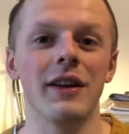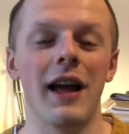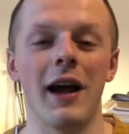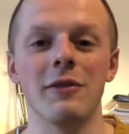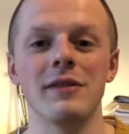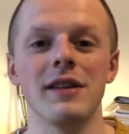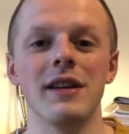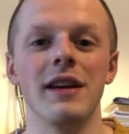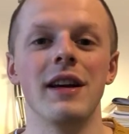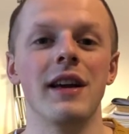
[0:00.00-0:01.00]
learn how
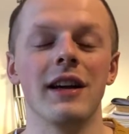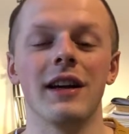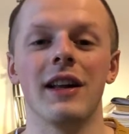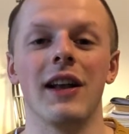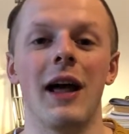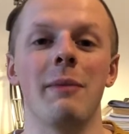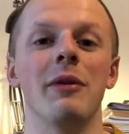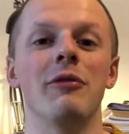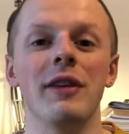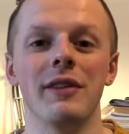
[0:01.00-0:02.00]
to clap
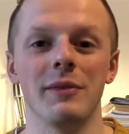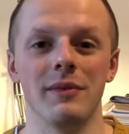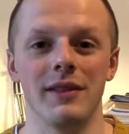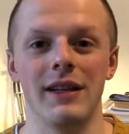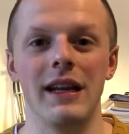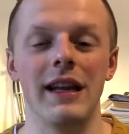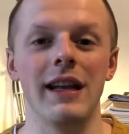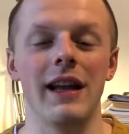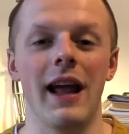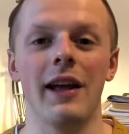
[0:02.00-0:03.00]
a rhythm
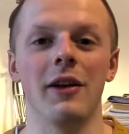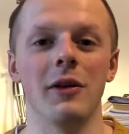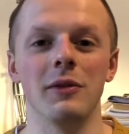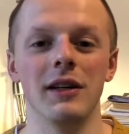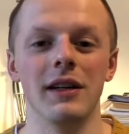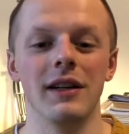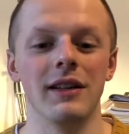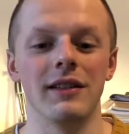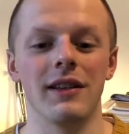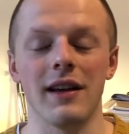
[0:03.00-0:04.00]
in echo,
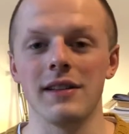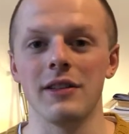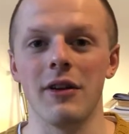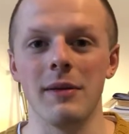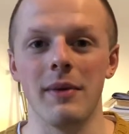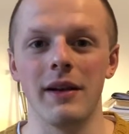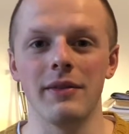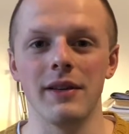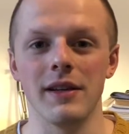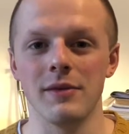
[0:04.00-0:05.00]
that's a great
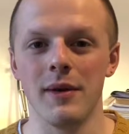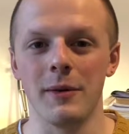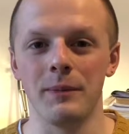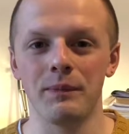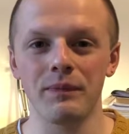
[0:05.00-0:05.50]
benefit as well.